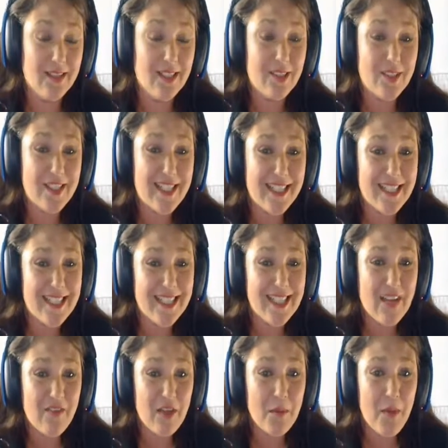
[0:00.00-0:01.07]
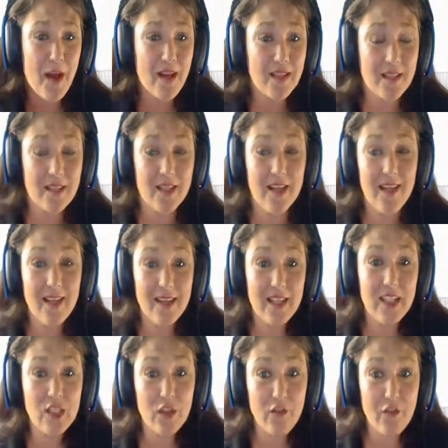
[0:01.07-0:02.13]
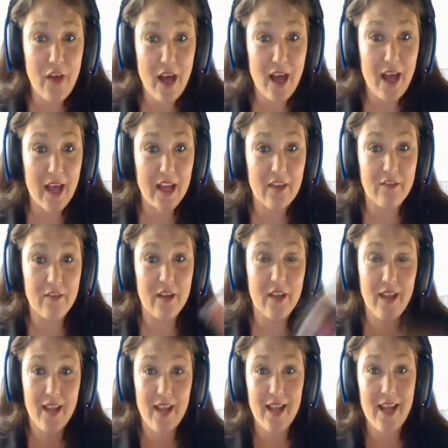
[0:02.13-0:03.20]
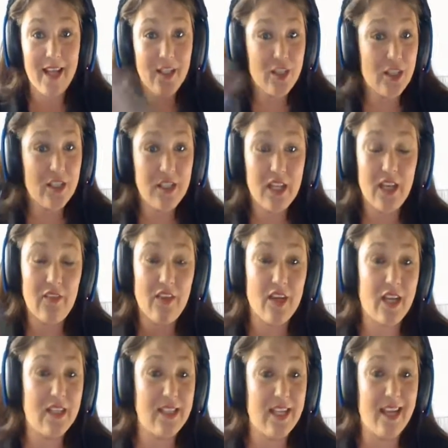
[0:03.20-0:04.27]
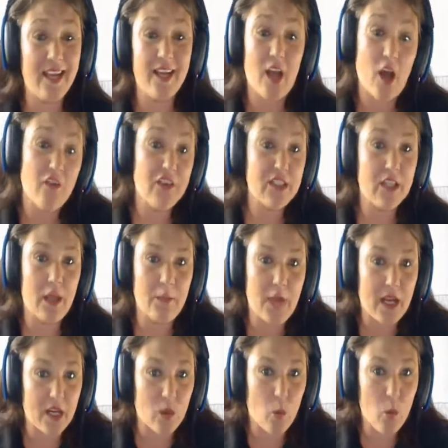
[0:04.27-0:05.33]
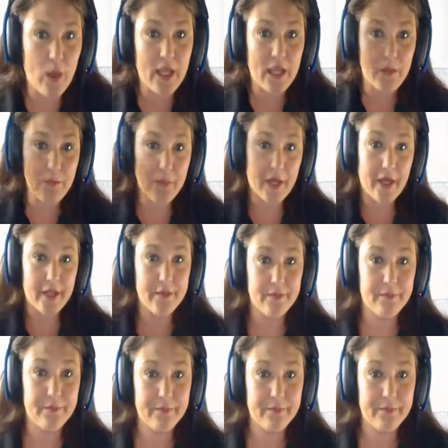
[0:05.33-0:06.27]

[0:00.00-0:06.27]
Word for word: These are sixty, seventy bucks. These are five. And just to give you an idea, and obviously I'm not going to wing it, but,